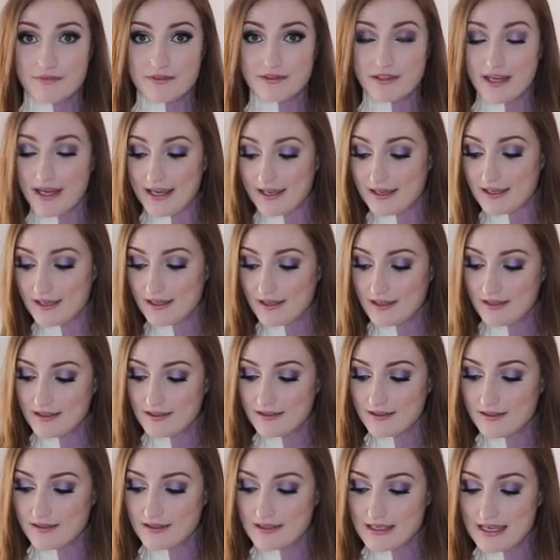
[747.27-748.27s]
Like,
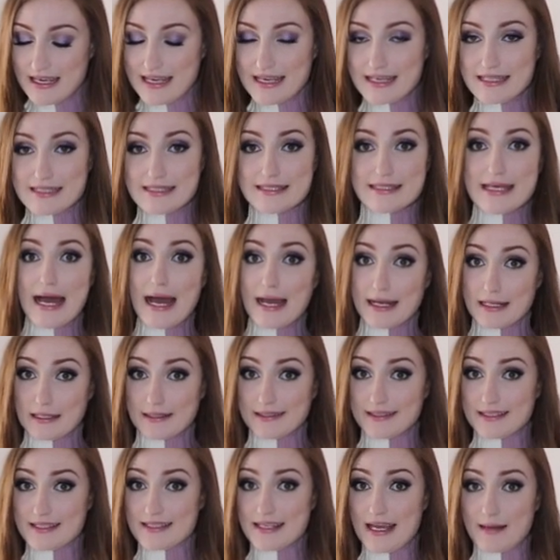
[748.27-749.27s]

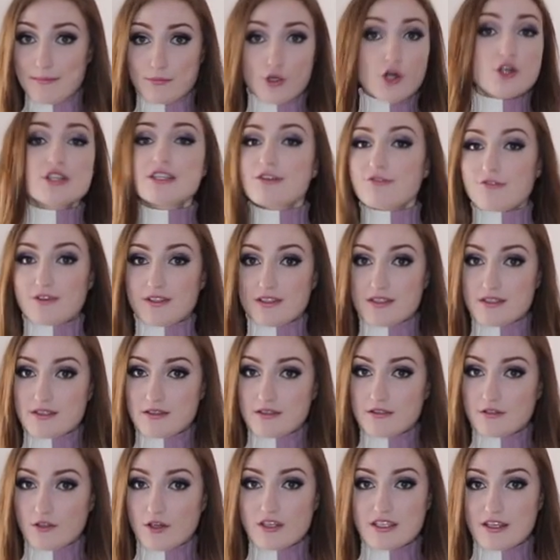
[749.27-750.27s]
exactly the same, no
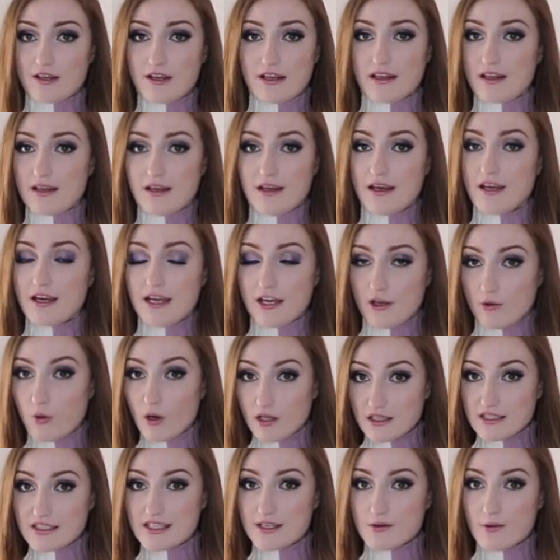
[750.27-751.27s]
difference. No di
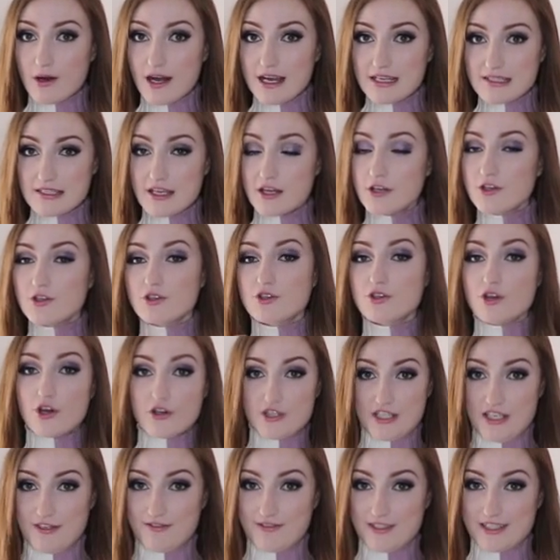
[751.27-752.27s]
Quality wise,
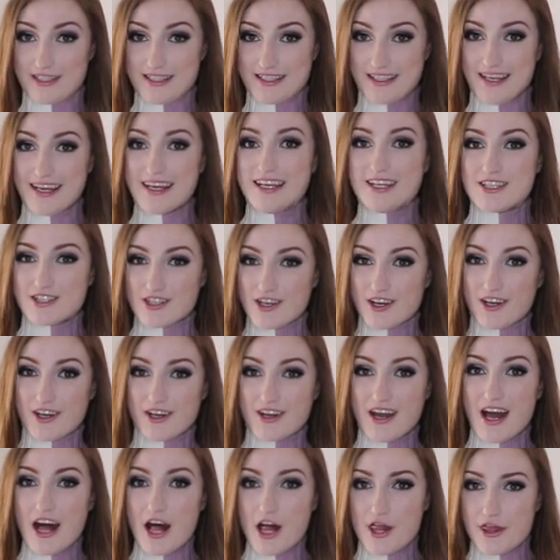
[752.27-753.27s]
no difference.
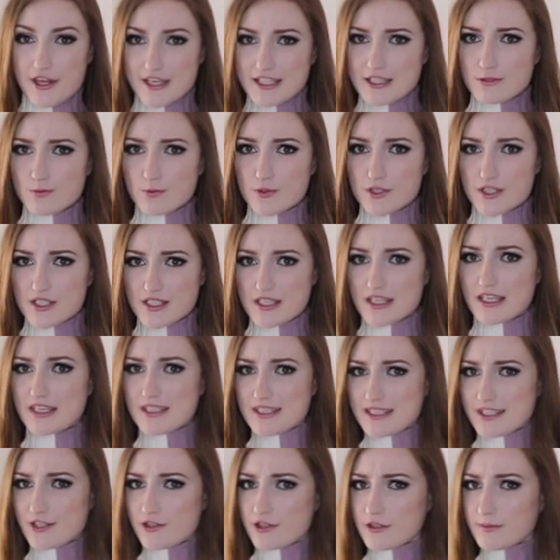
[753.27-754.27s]
So this was
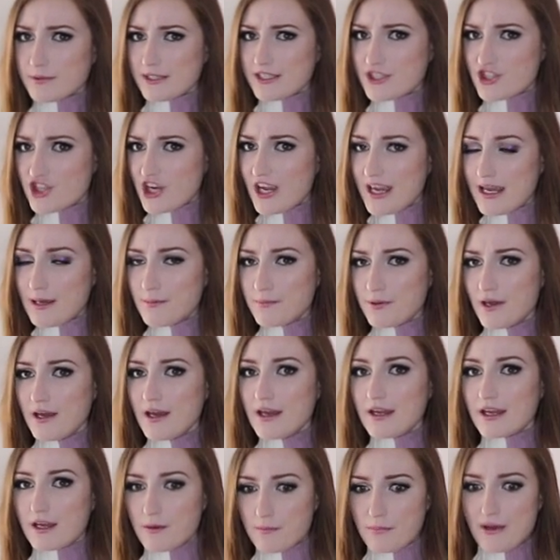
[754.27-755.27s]
considerably cheap
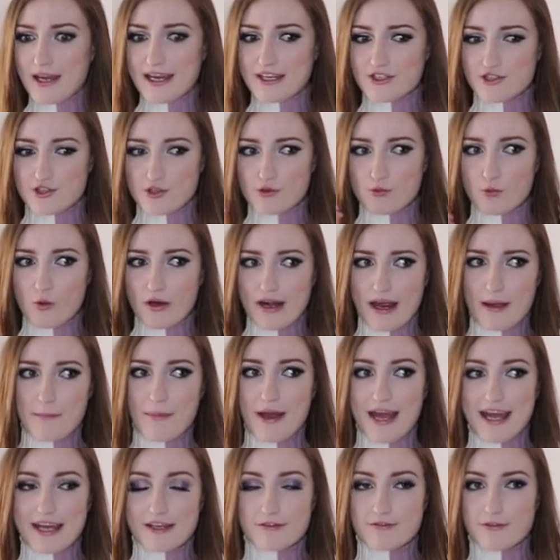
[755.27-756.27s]
compared to what I
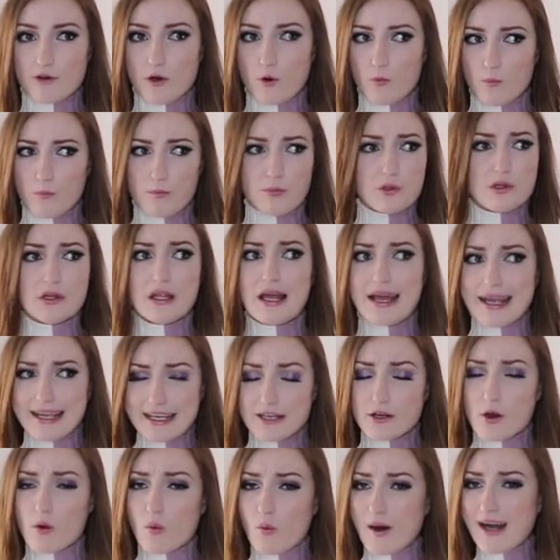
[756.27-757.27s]
paid for a
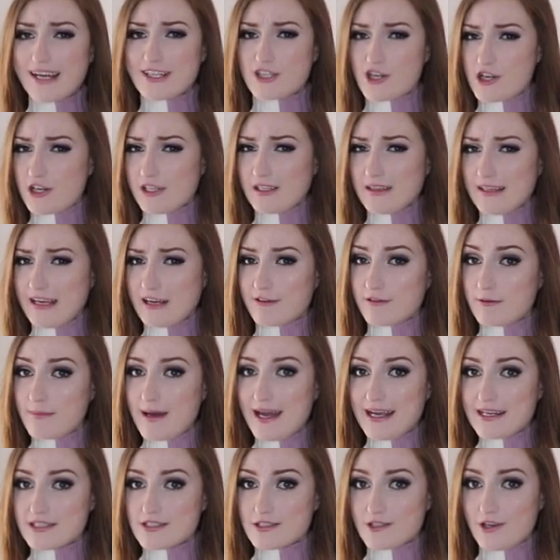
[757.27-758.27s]
plain white turtleneck from
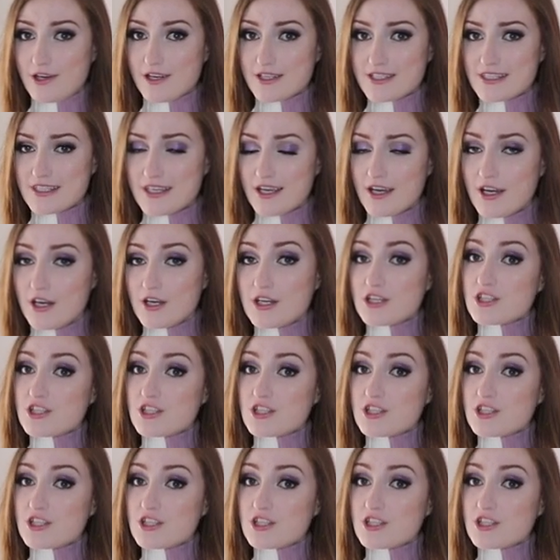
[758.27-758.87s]
ASOS.